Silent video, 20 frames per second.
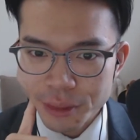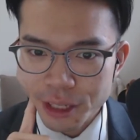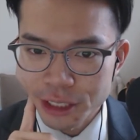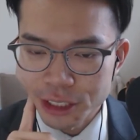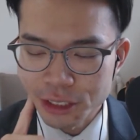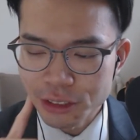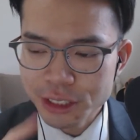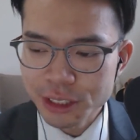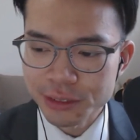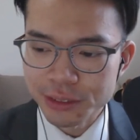
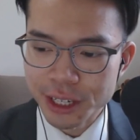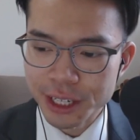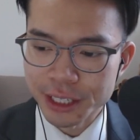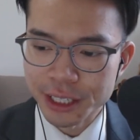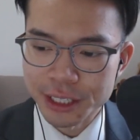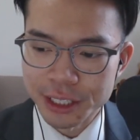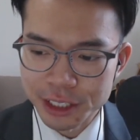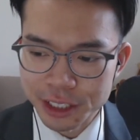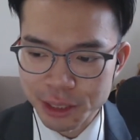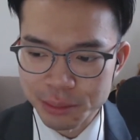So it's
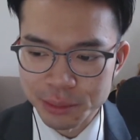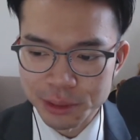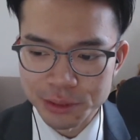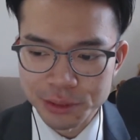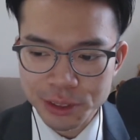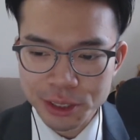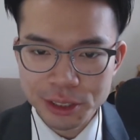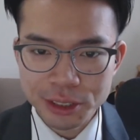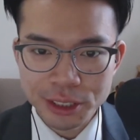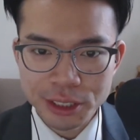Friday, December
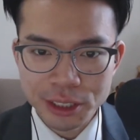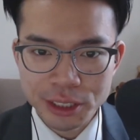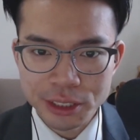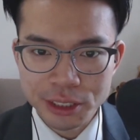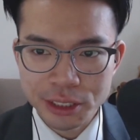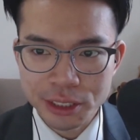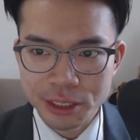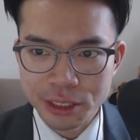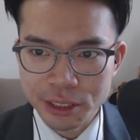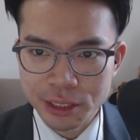
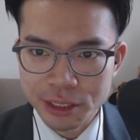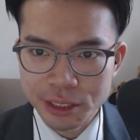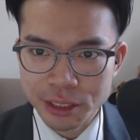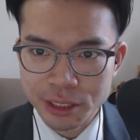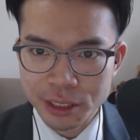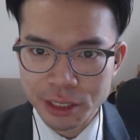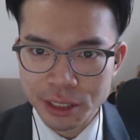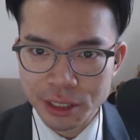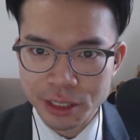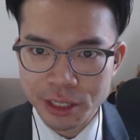1st.
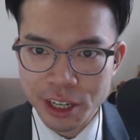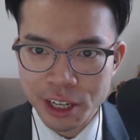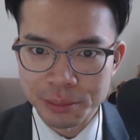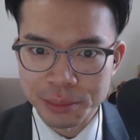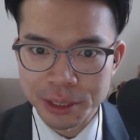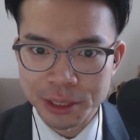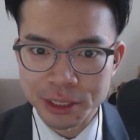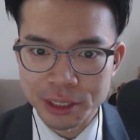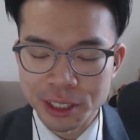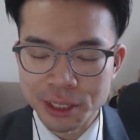
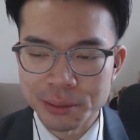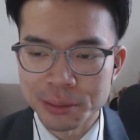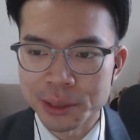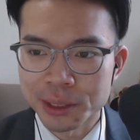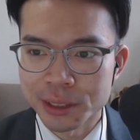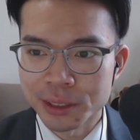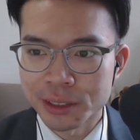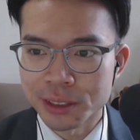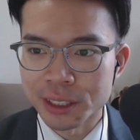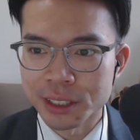Happy December.